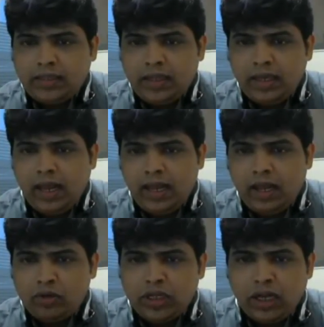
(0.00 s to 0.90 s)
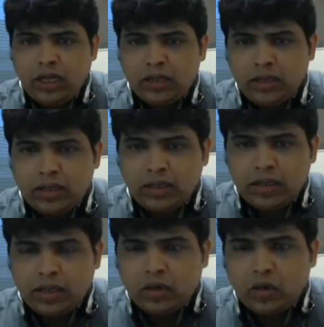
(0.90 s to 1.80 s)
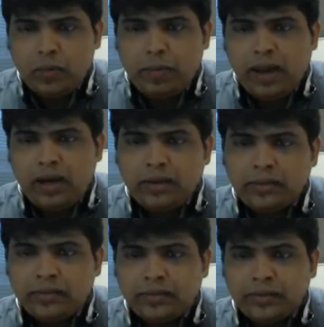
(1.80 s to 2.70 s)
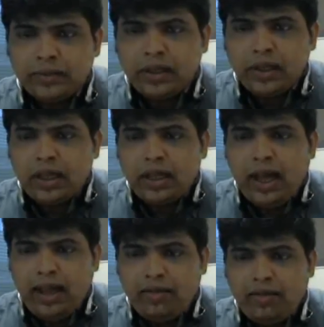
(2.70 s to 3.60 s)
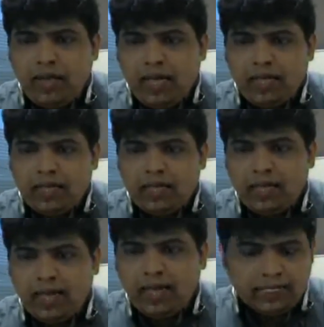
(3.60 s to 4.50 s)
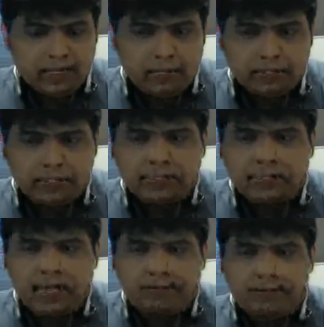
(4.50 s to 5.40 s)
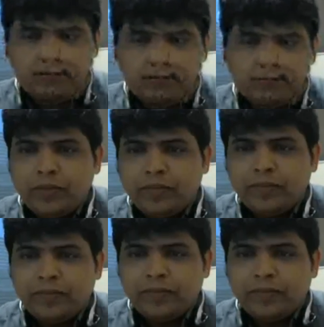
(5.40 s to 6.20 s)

Hi, Snail. Hi, Ahuja. Gopal. Hi, Vidula. Hi, Sigmund. How are you?